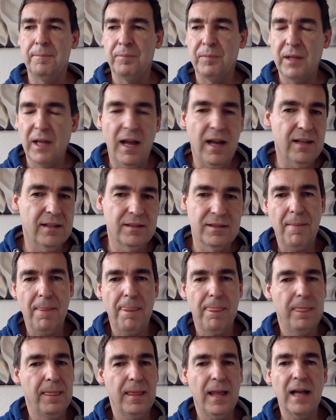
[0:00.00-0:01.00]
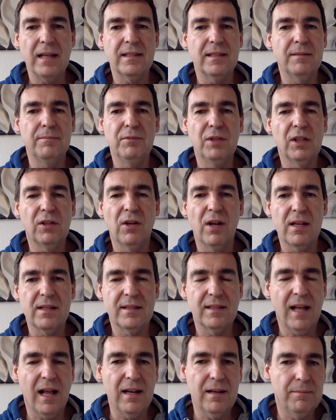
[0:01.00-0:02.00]
And Nassim Nicholas
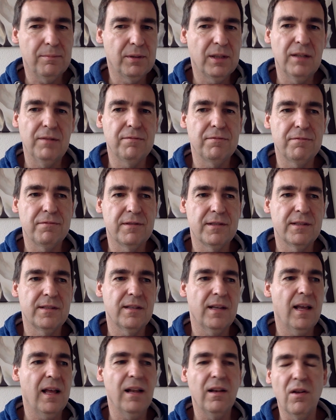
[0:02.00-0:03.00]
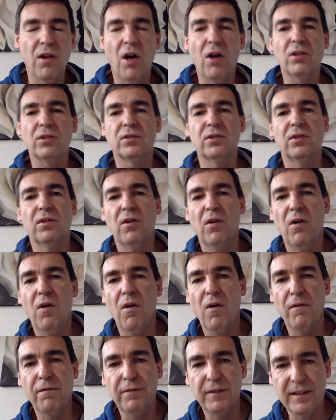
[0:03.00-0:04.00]
Taleb gives a lot
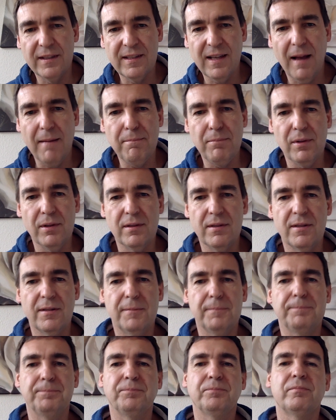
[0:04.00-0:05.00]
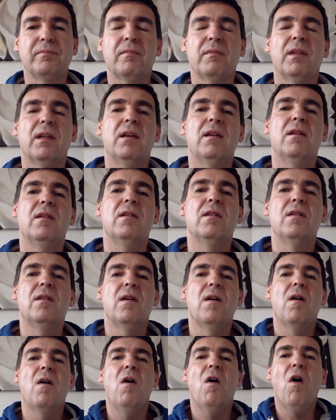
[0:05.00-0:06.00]
of examples
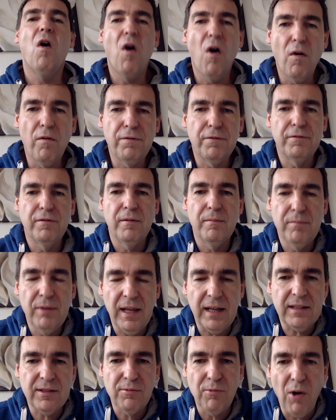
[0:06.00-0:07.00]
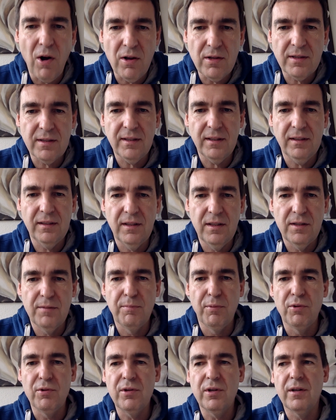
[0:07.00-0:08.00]
of black swans in his
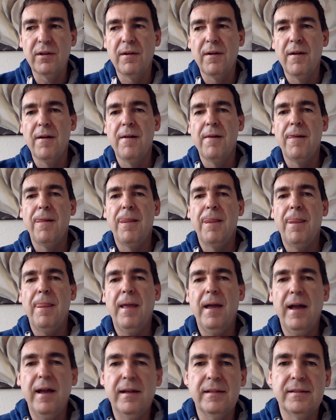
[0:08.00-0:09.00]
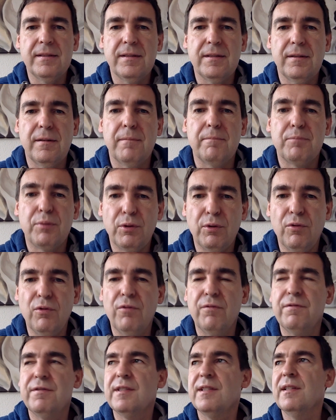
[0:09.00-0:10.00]
book and
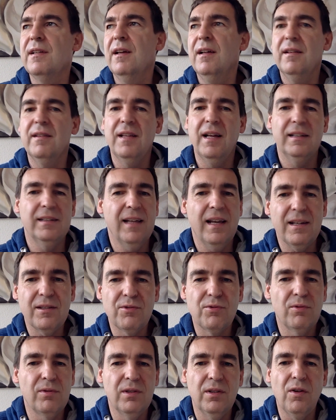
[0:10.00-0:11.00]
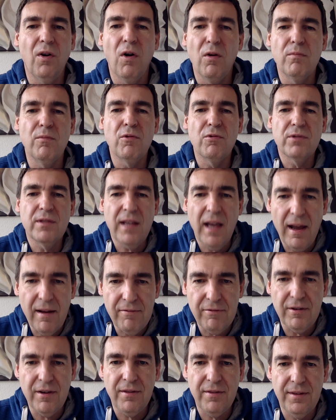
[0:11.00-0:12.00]
proves that actually almost
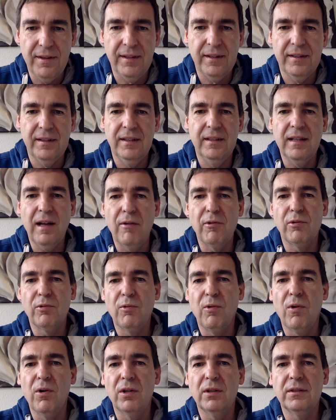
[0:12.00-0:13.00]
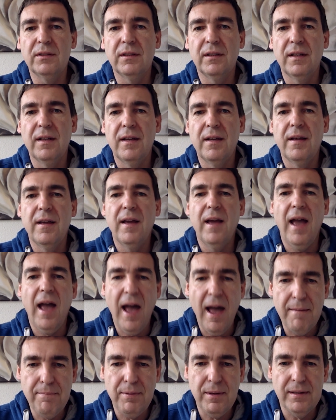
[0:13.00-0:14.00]
everything in our world
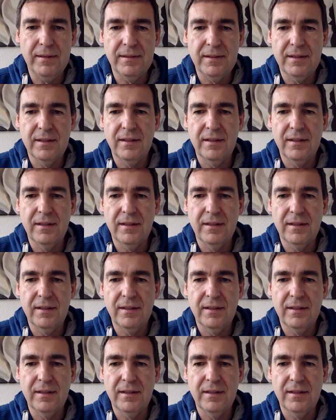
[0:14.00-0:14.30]
happened